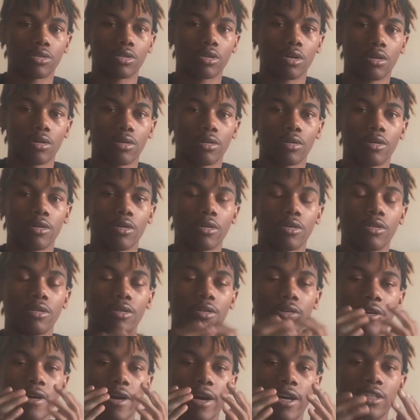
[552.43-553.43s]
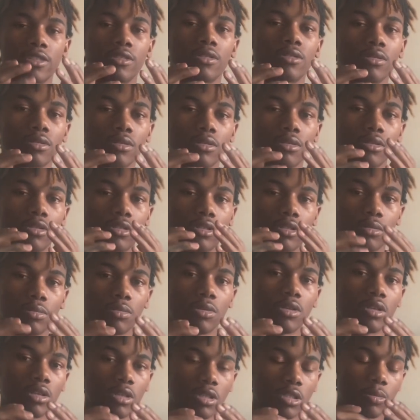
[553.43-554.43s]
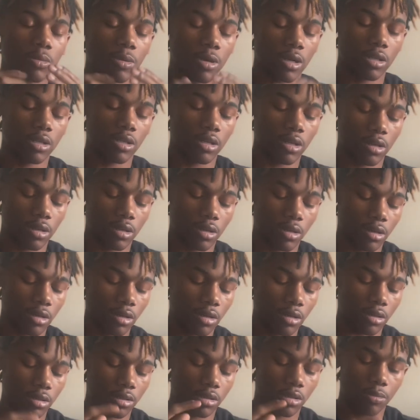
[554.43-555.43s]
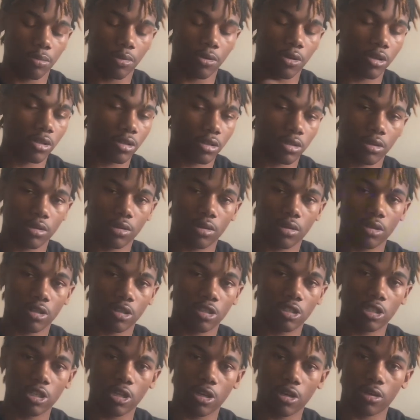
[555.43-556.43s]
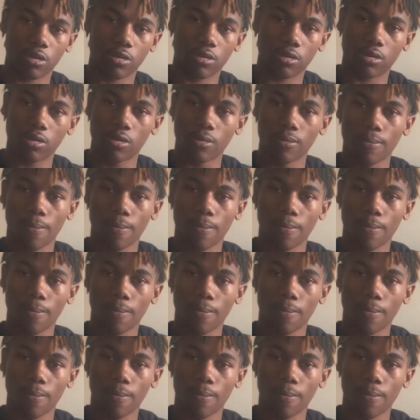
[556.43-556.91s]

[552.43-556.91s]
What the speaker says: So you guys should be expecting a suppressor on the channel,